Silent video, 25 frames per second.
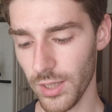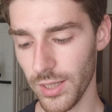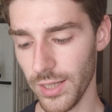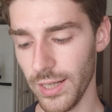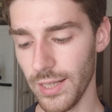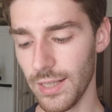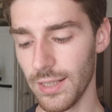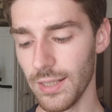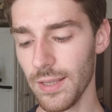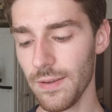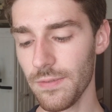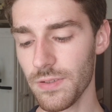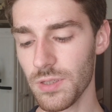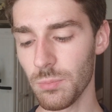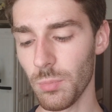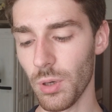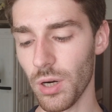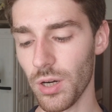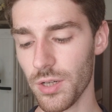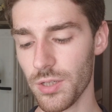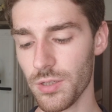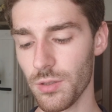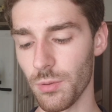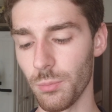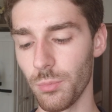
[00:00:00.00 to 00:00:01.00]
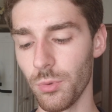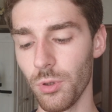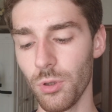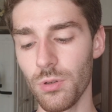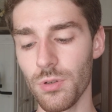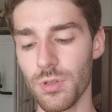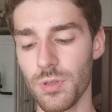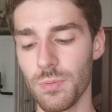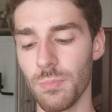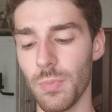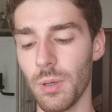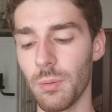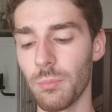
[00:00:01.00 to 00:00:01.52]
It leaves marks on
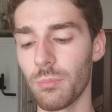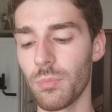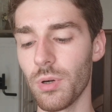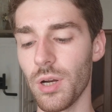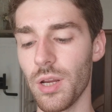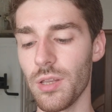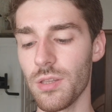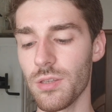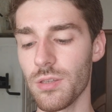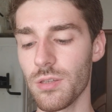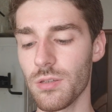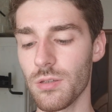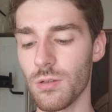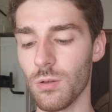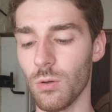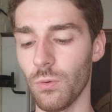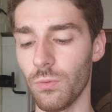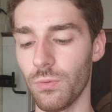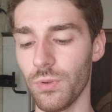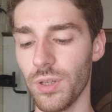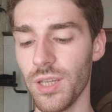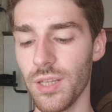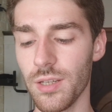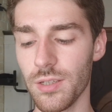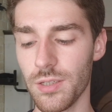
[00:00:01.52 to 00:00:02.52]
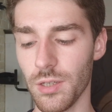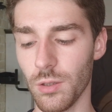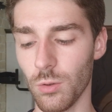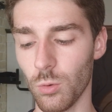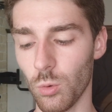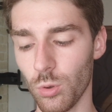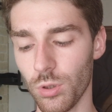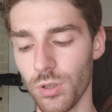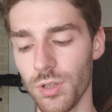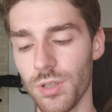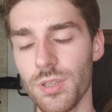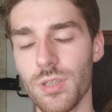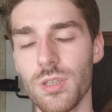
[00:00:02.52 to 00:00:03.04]
mucous membranes of ENT
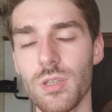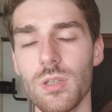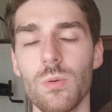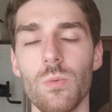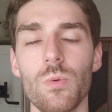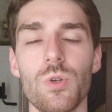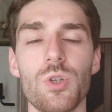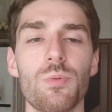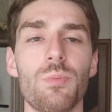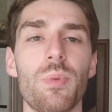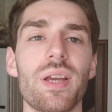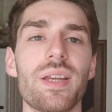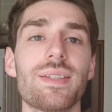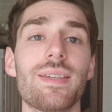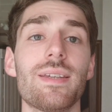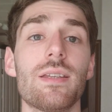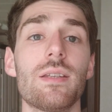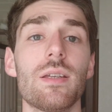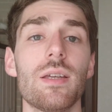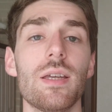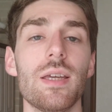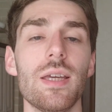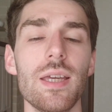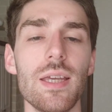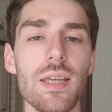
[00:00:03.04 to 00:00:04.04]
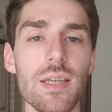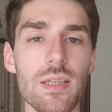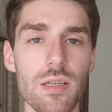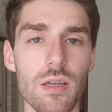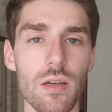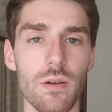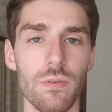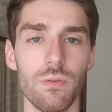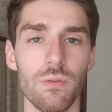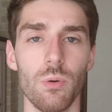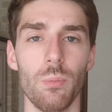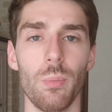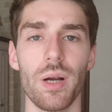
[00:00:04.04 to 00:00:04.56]
organs, which makes it
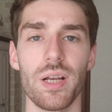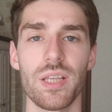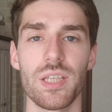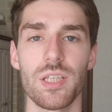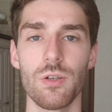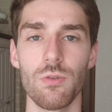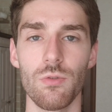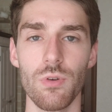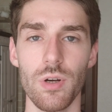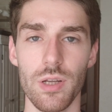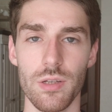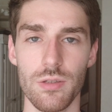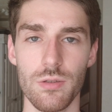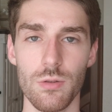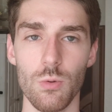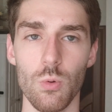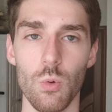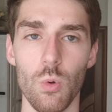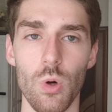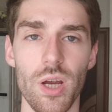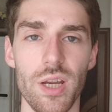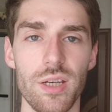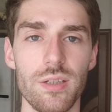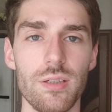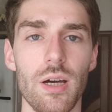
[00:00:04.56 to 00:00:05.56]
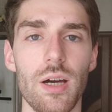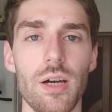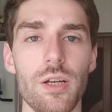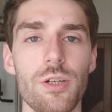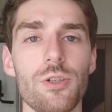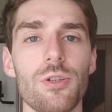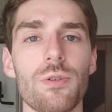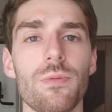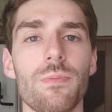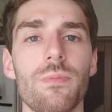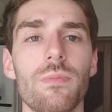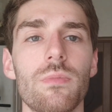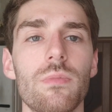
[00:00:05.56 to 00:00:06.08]
easier for bacteria to
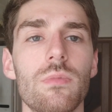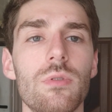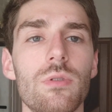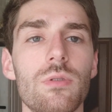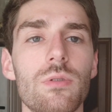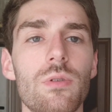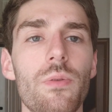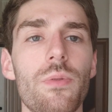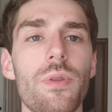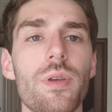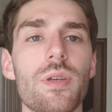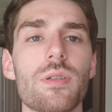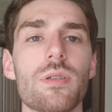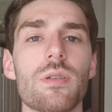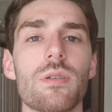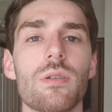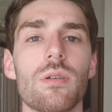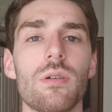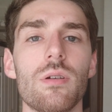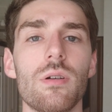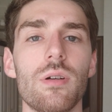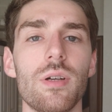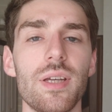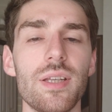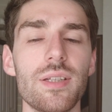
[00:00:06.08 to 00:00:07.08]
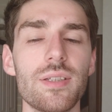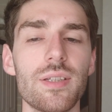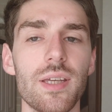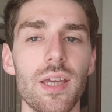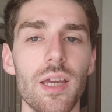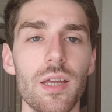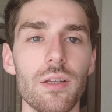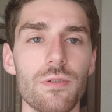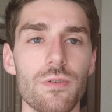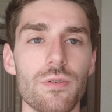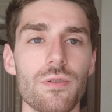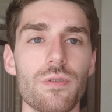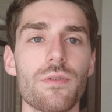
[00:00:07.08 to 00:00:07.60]
attach to these
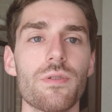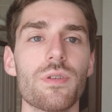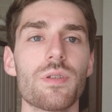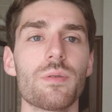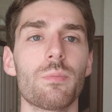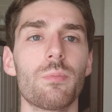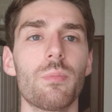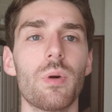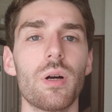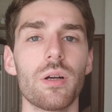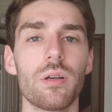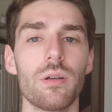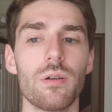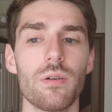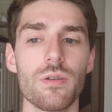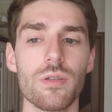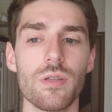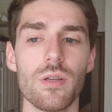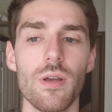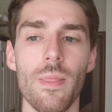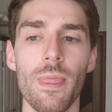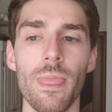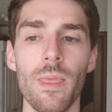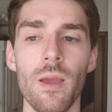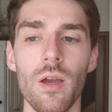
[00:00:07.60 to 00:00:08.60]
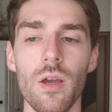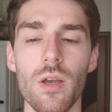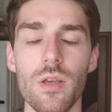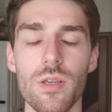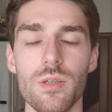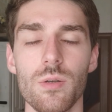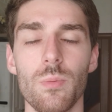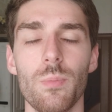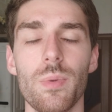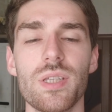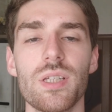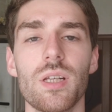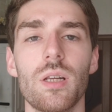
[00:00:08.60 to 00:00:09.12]
indicators, to these markers.
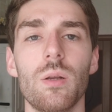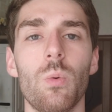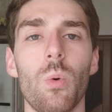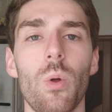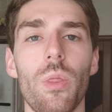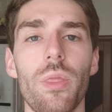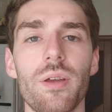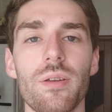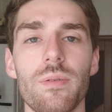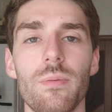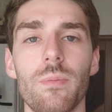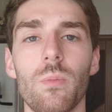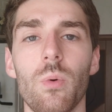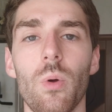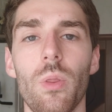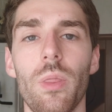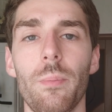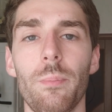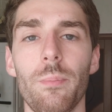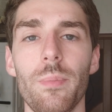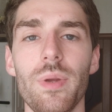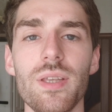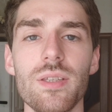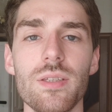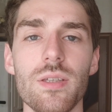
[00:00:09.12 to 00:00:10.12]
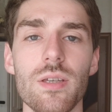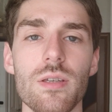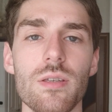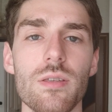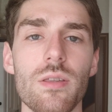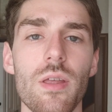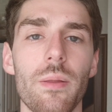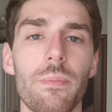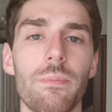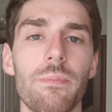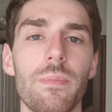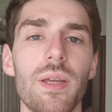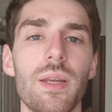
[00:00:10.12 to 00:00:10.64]
So basically what that means is
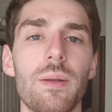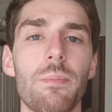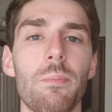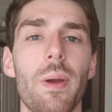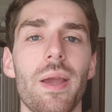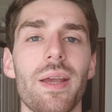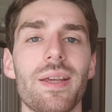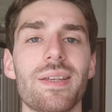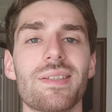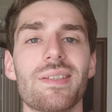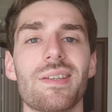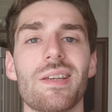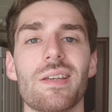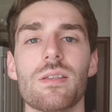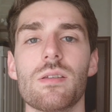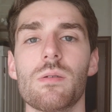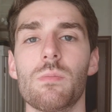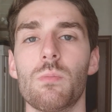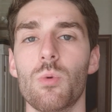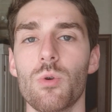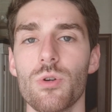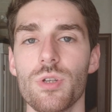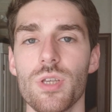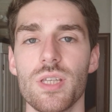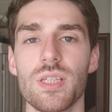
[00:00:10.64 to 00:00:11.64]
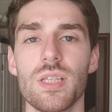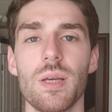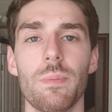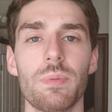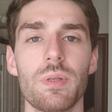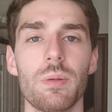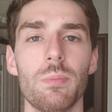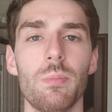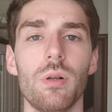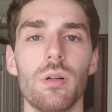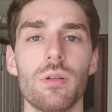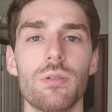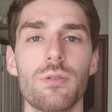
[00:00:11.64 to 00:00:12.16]
that it makes us more
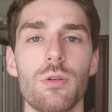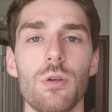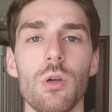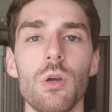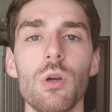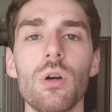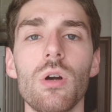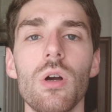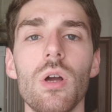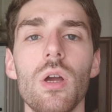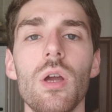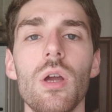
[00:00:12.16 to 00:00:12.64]
susceptible to